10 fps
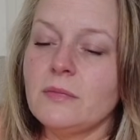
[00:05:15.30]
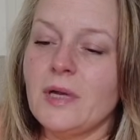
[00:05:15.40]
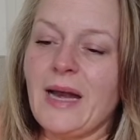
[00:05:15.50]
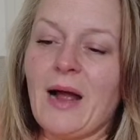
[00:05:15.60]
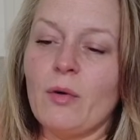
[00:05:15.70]

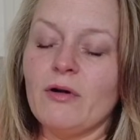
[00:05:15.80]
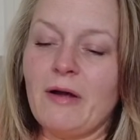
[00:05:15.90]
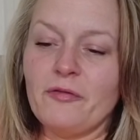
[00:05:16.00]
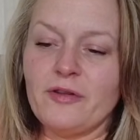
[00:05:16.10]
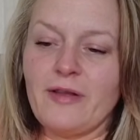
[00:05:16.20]
an hour
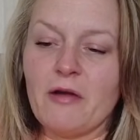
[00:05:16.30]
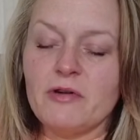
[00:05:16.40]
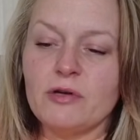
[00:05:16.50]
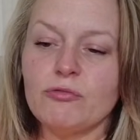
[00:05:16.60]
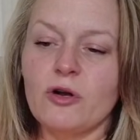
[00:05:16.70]
after
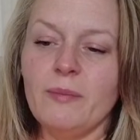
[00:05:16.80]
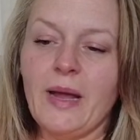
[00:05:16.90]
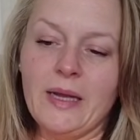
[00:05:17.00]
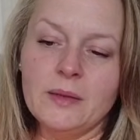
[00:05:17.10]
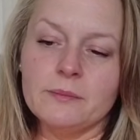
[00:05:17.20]
Terry had rung
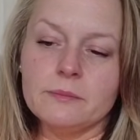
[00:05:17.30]
me.